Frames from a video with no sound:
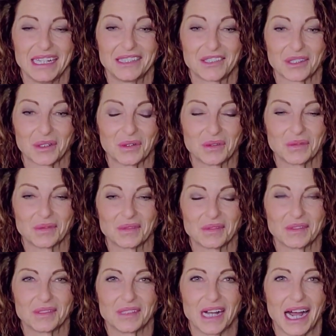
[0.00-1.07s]
So
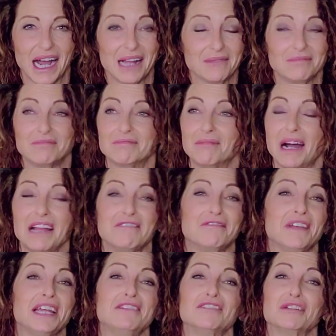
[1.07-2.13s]
my
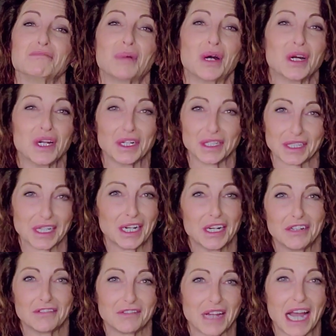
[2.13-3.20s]
favorite part
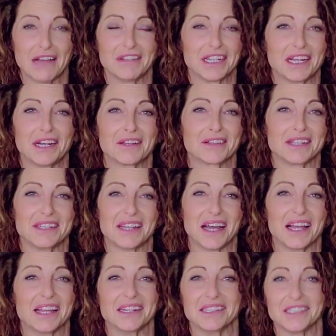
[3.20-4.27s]
of having a healthy
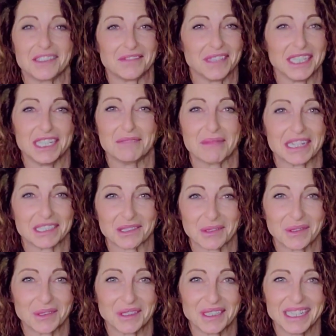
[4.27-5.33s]
diet is feeding my
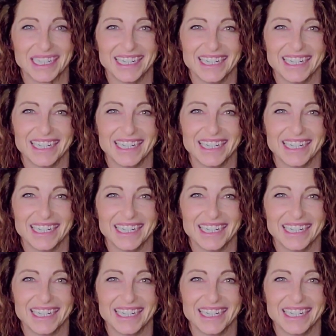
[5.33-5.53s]
soul